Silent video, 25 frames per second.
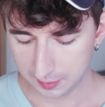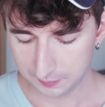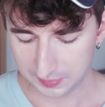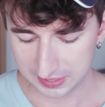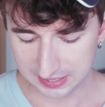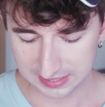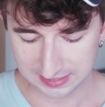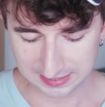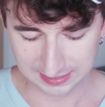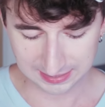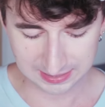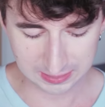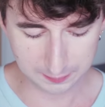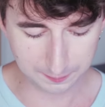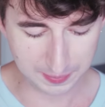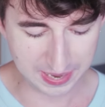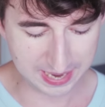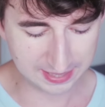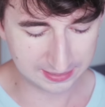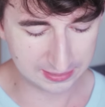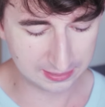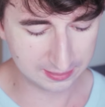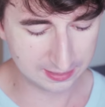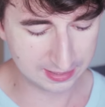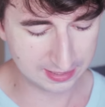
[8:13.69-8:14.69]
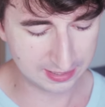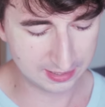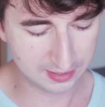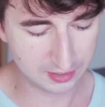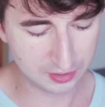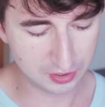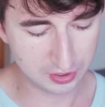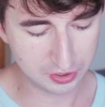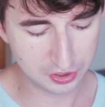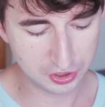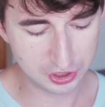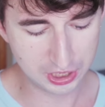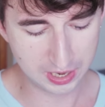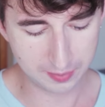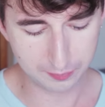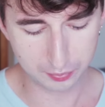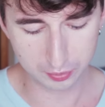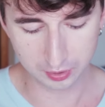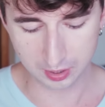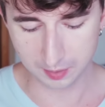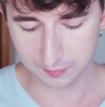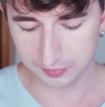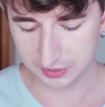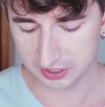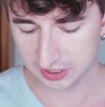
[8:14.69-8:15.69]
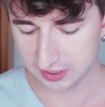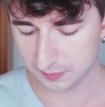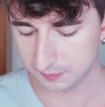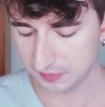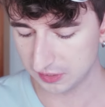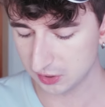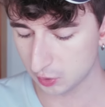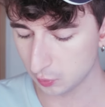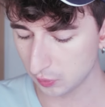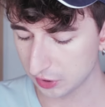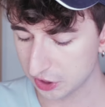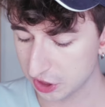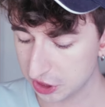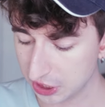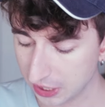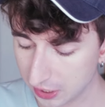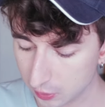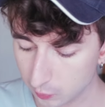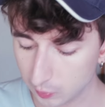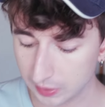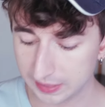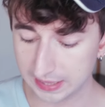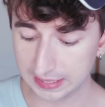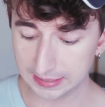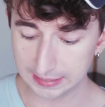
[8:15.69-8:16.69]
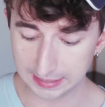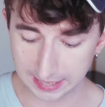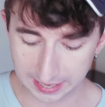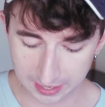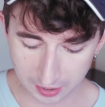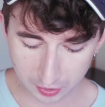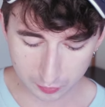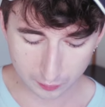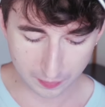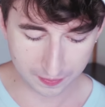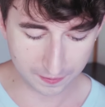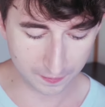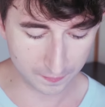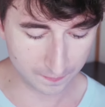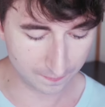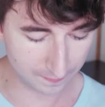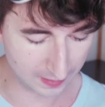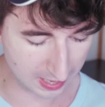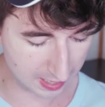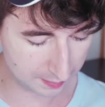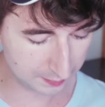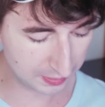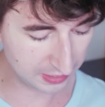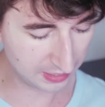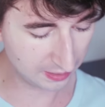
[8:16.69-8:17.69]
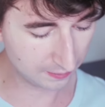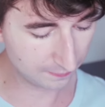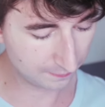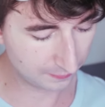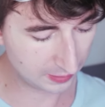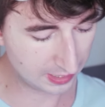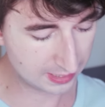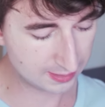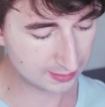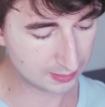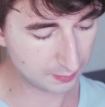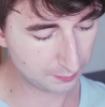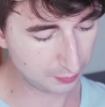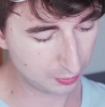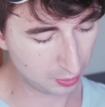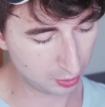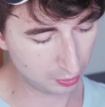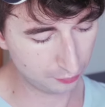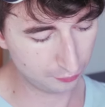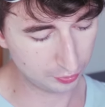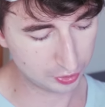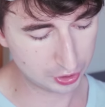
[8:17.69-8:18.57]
It is expected that JET program participants will share what they learned with their family and friends upon